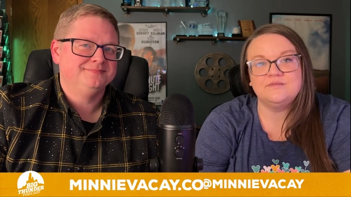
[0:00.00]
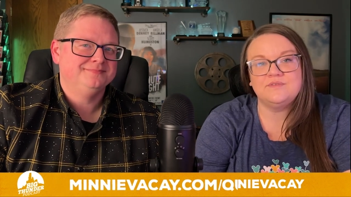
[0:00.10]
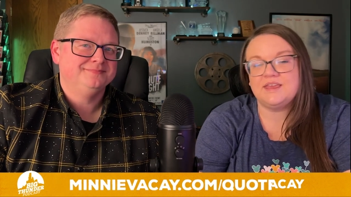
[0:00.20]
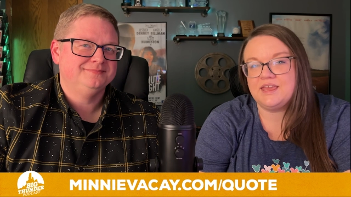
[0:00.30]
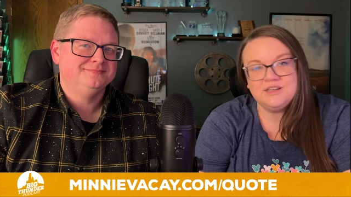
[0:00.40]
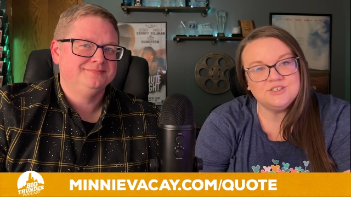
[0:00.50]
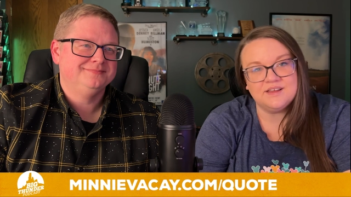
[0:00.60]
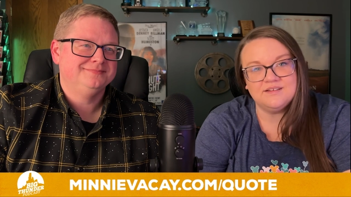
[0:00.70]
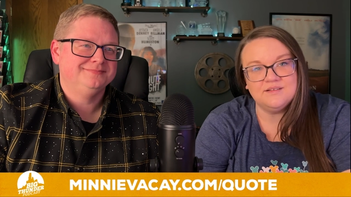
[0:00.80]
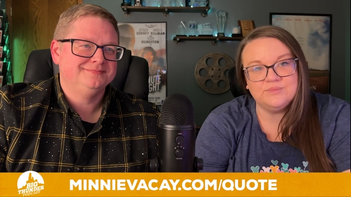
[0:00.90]

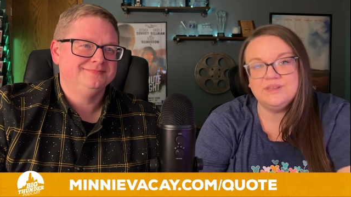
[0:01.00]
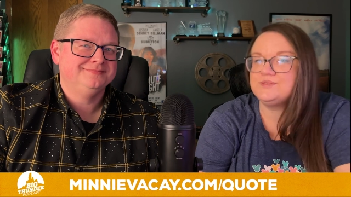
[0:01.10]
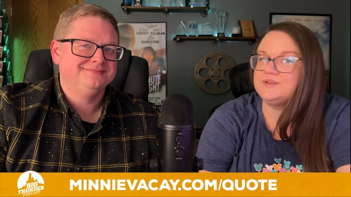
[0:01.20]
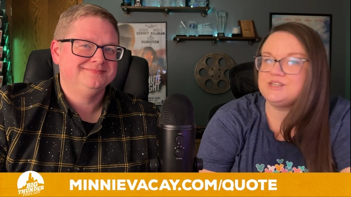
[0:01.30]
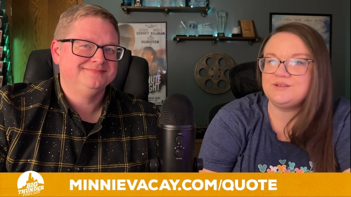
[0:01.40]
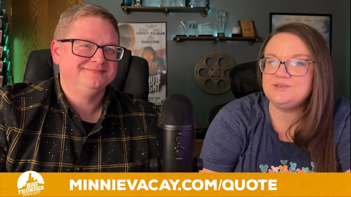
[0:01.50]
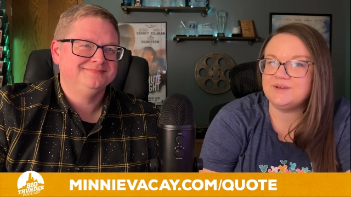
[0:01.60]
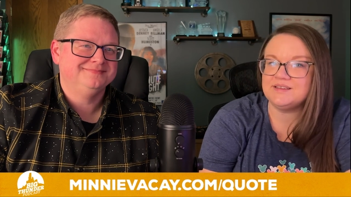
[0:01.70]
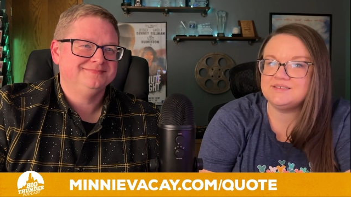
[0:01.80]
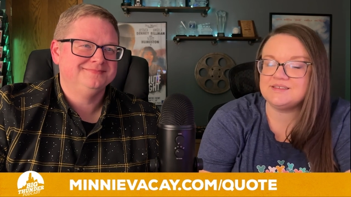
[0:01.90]
Speaker 1: vacation, please reach out to
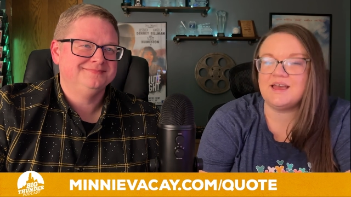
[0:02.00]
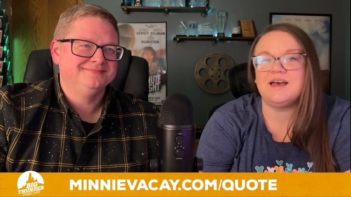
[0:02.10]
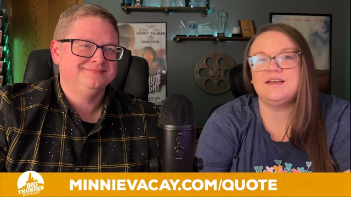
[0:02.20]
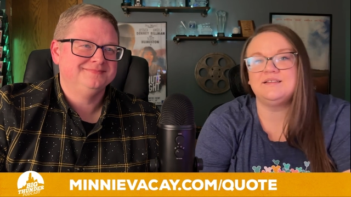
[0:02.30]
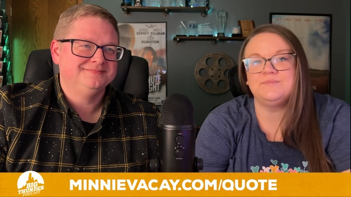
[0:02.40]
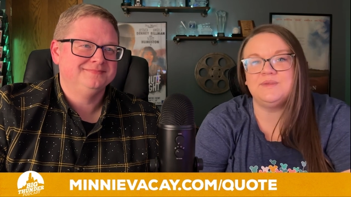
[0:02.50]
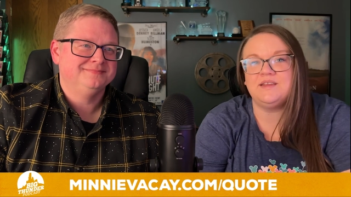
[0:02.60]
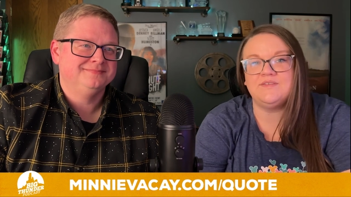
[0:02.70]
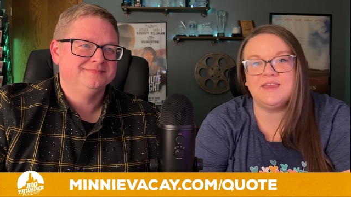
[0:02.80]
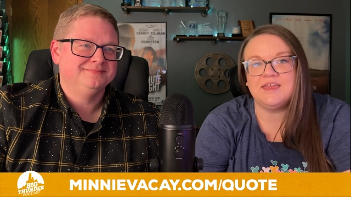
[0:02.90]
us at
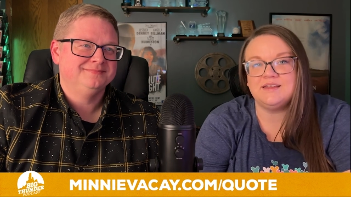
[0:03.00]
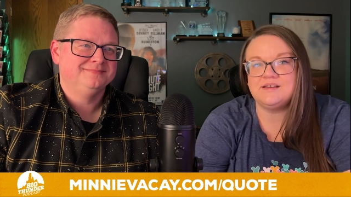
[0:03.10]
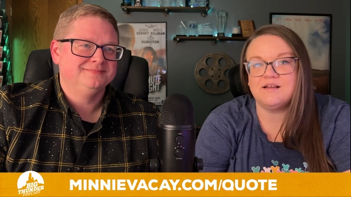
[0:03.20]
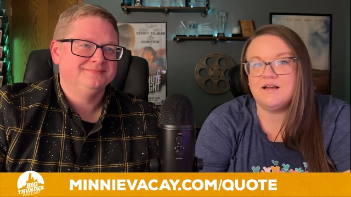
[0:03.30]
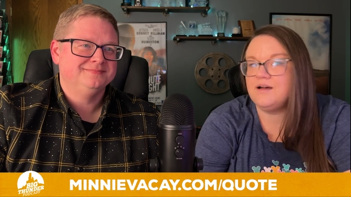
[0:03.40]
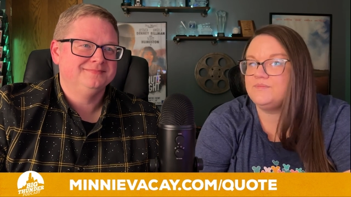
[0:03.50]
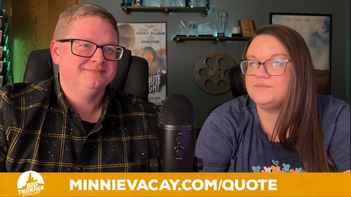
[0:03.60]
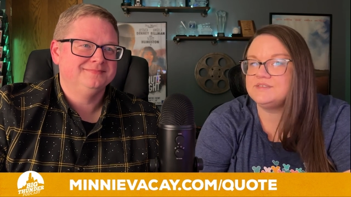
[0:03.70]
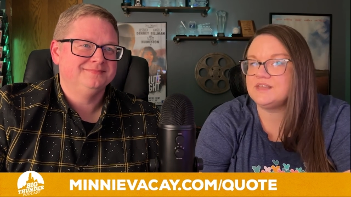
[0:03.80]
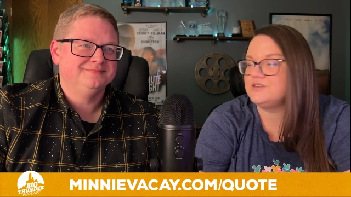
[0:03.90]
minivacay.com
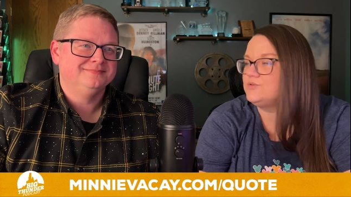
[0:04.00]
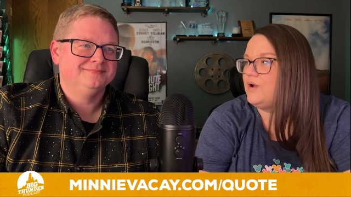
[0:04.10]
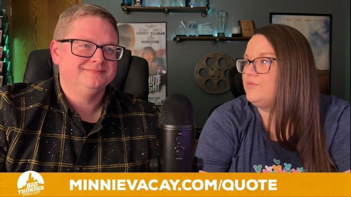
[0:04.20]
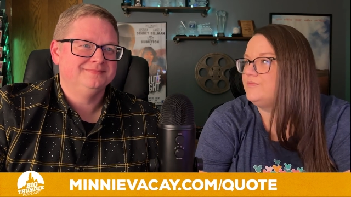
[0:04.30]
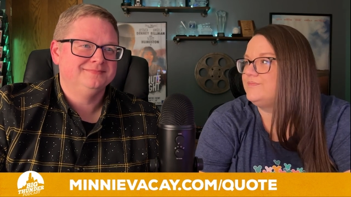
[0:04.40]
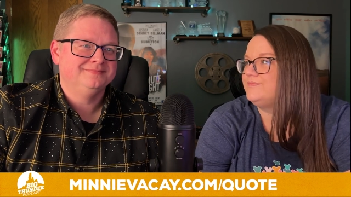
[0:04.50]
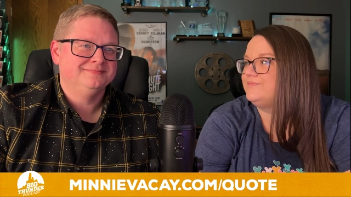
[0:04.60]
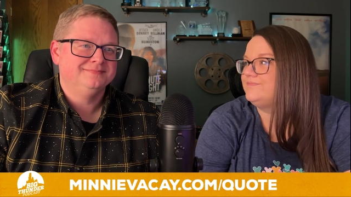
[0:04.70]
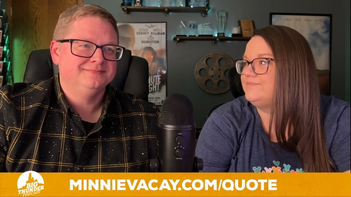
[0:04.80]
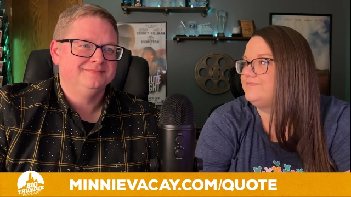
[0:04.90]
slash quote.
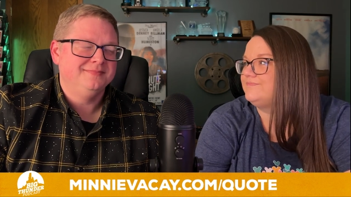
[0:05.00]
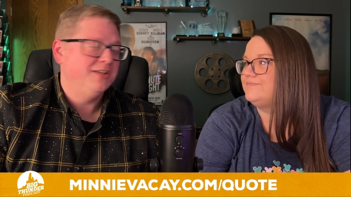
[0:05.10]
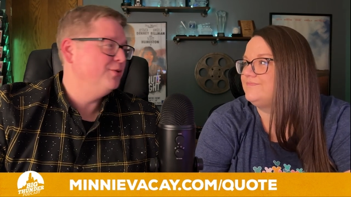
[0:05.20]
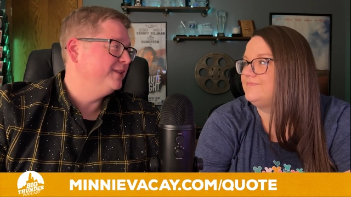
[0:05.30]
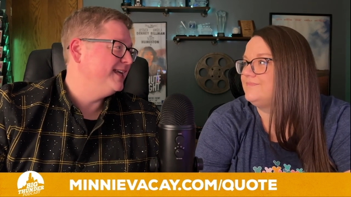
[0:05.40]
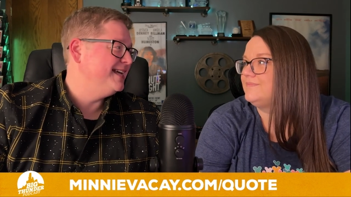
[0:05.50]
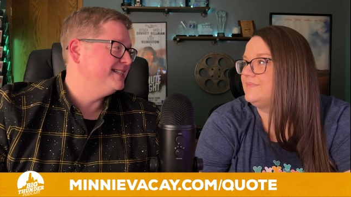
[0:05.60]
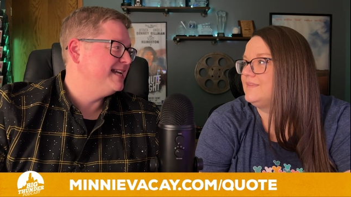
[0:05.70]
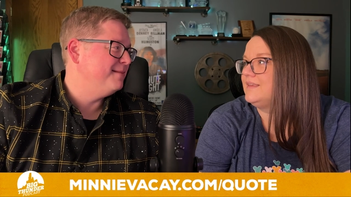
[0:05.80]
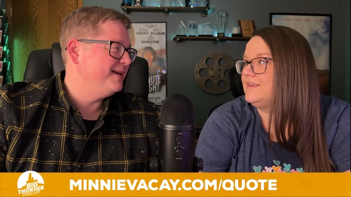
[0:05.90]
Speaker 2: You and
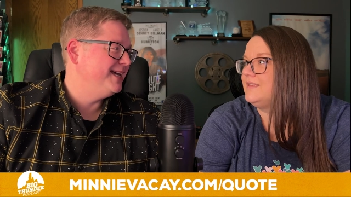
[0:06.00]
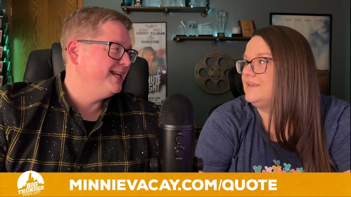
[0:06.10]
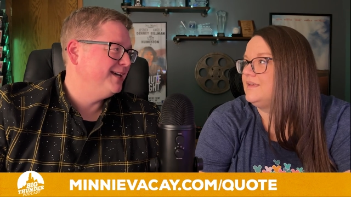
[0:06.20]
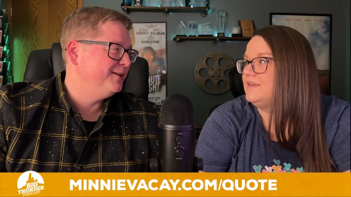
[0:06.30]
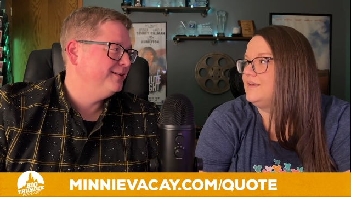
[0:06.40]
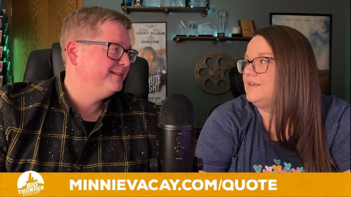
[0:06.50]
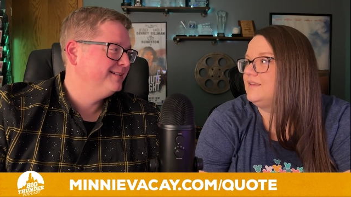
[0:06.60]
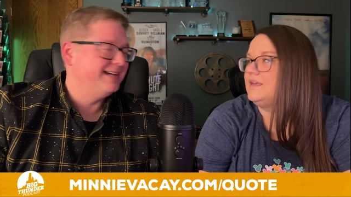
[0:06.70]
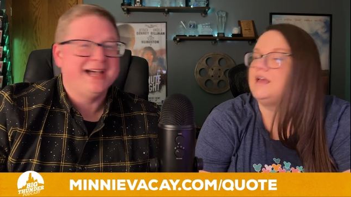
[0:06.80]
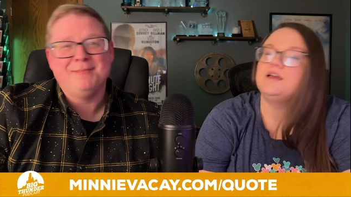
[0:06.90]
Liz, not me and you.
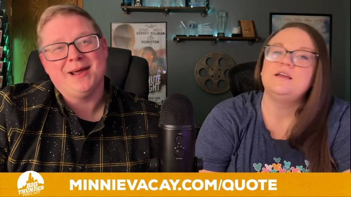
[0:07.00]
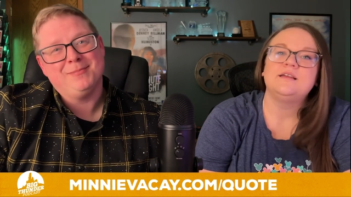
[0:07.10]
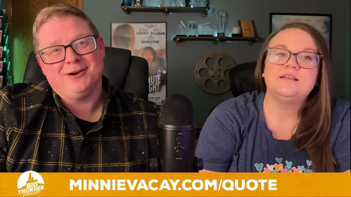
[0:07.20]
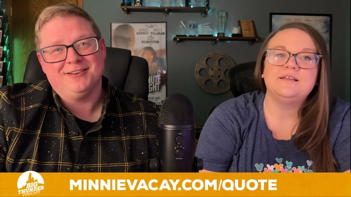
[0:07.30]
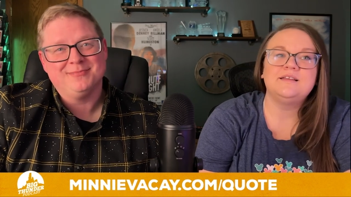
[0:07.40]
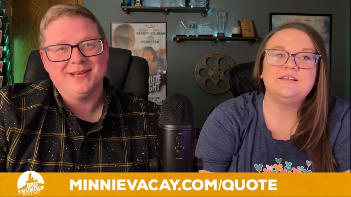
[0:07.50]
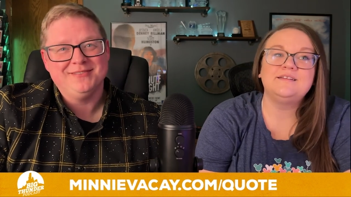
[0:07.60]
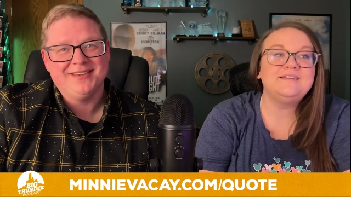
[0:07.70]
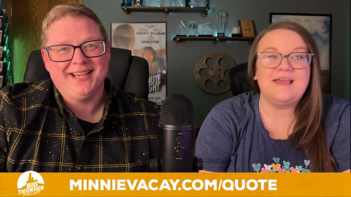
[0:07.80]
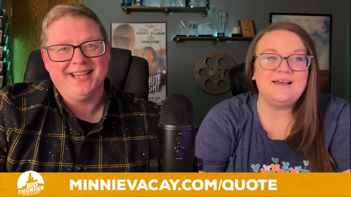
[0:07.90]
I'm not part of Minnie
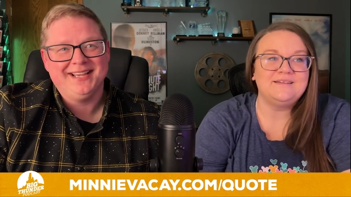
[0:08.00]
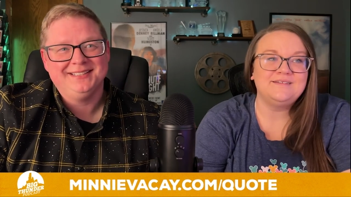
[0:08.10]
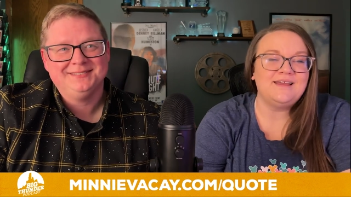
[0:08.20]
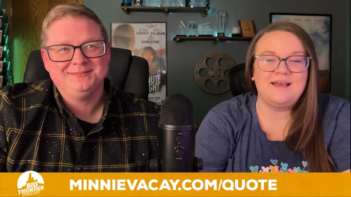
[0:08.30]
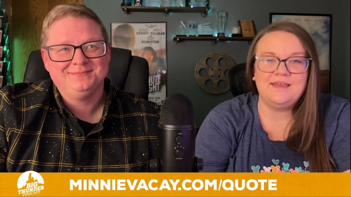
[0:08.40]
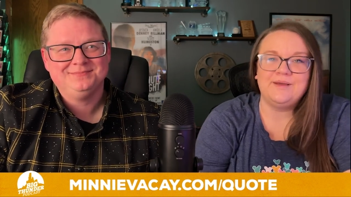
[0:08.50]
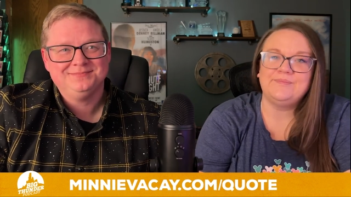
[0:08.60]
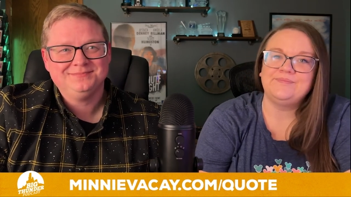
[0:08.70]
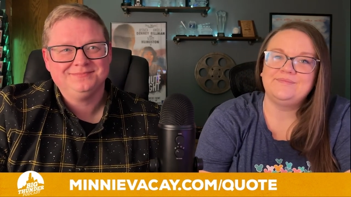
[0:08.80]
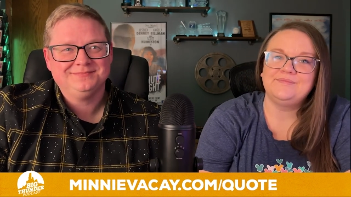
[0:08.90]
Speaker 1: Vacay. Yeah, not
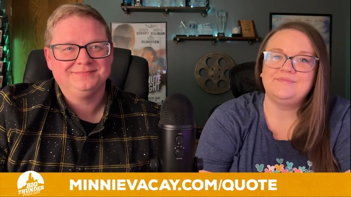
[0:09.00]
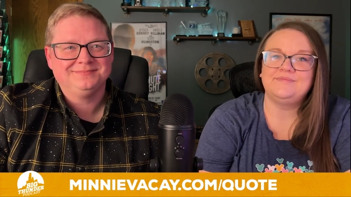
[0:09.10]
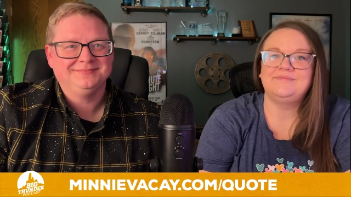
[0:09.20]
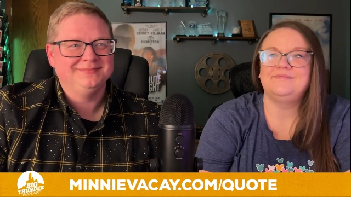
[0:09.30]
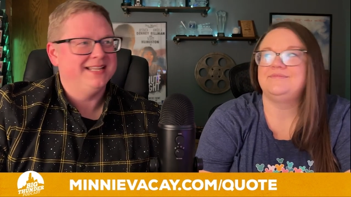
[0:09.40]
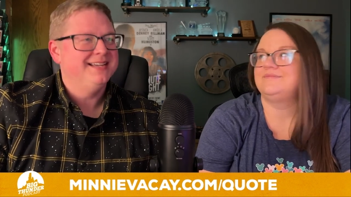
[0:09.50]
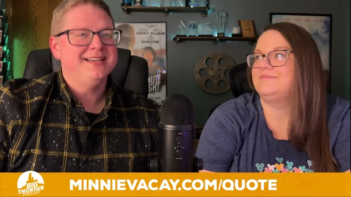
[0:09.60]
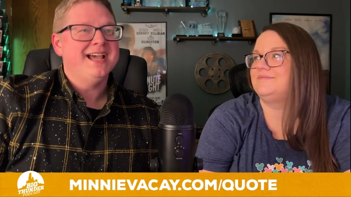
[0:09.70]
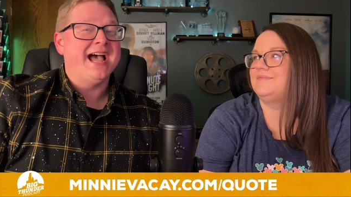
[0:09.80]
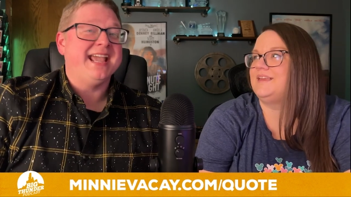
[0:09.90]
him.
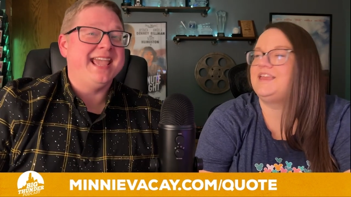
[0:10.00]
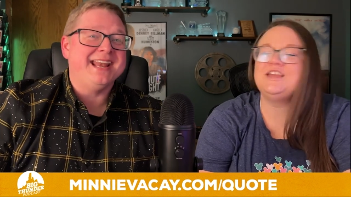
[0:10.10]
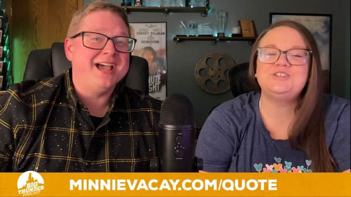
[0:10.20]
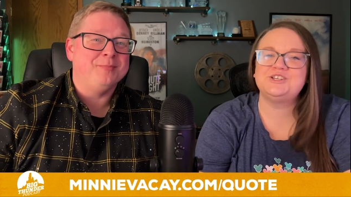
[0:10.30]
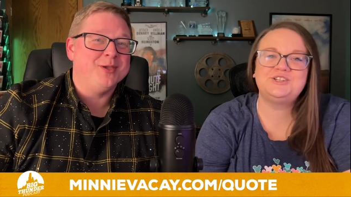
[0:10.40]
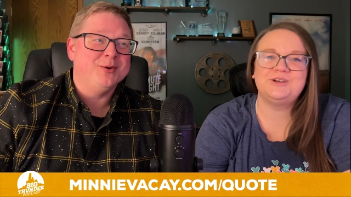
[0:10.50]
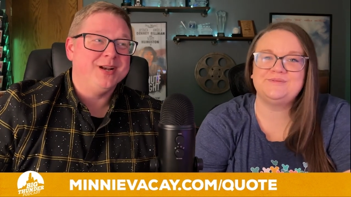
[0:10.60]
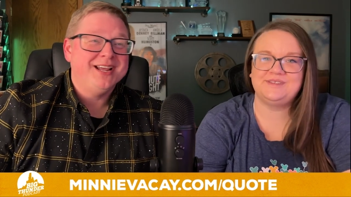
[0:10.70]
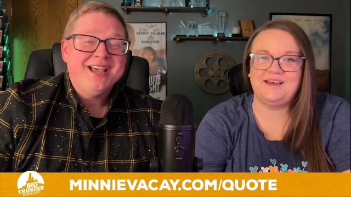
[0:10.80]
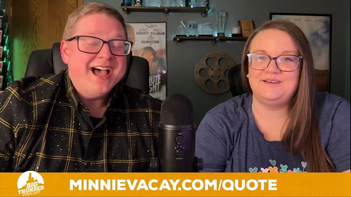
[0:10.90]
Speaker 2: I can't he help just you.
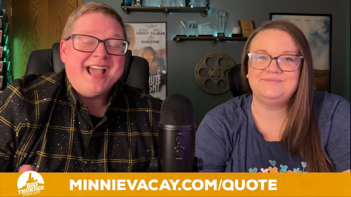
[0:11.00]
shows up.